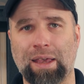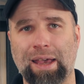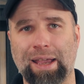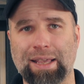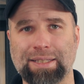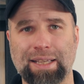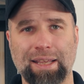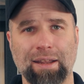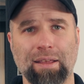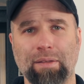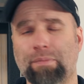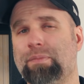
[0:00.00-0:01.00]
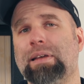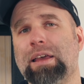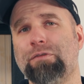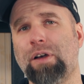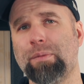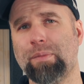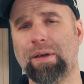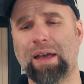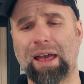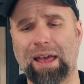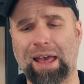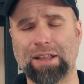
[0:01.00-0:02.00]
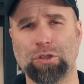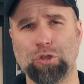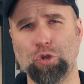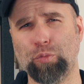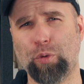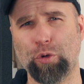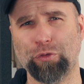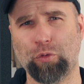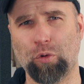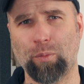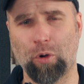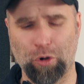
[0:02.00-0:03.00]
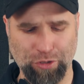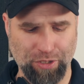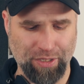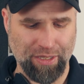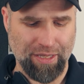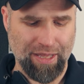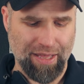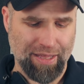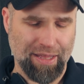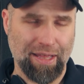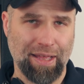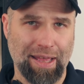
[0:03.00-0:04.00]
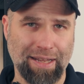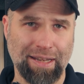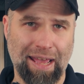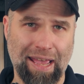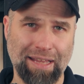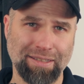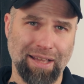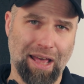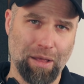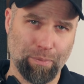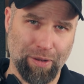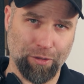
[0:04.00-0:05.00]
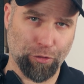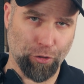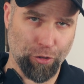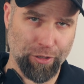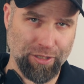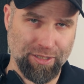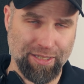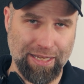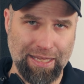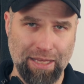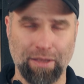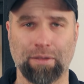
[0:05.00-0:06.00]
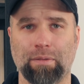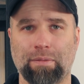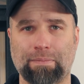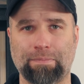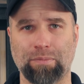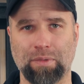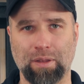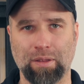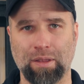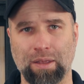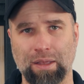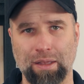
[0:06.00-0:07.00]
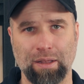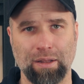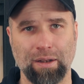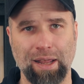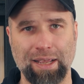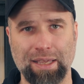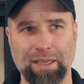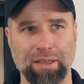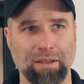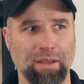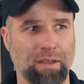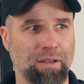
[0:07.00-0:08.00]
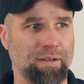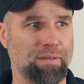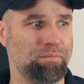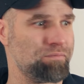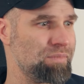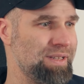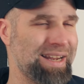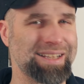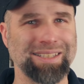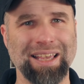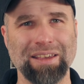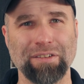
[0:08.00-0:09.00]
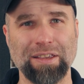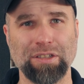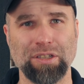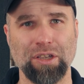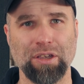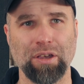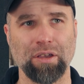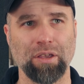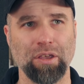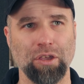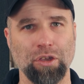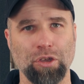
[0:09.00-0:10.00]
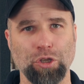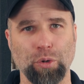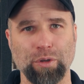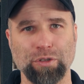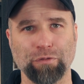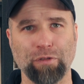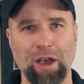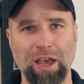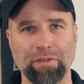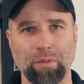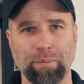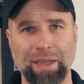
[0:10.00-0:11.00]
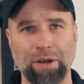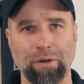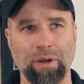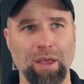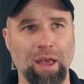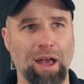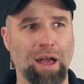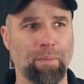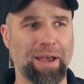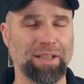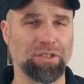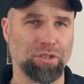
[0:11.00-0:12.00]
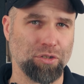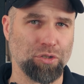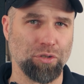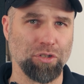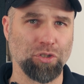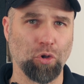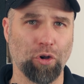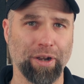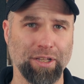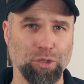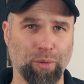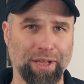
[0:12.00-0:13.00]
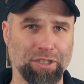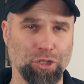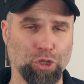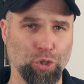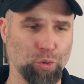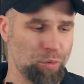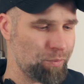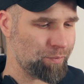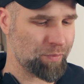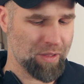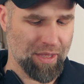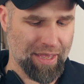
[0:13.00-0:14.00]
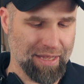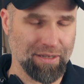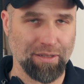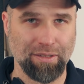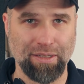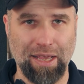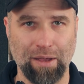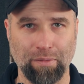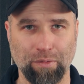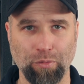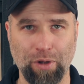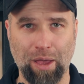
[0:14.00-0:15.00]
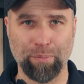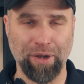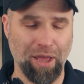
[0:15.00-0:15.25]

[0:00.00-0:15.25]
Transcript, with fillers: like I said, if I'm at two point four bars and end up at thirty C, like like say it's a U S O five beer, I might start at twenty-two and yeah, ramp it